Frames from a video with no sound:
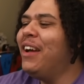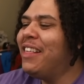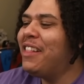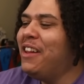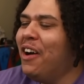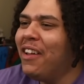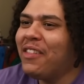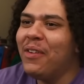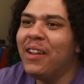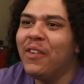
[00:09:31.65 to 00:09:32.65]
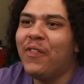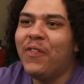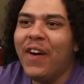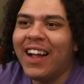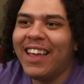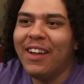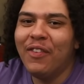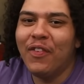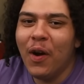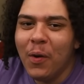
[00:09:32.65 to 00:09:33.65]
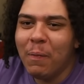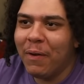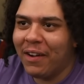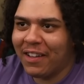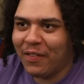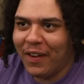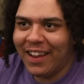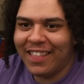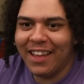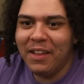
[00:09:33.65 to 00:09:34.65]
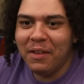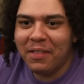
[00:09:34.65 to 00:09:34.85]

it is not doing the fucking Roblox face. Are you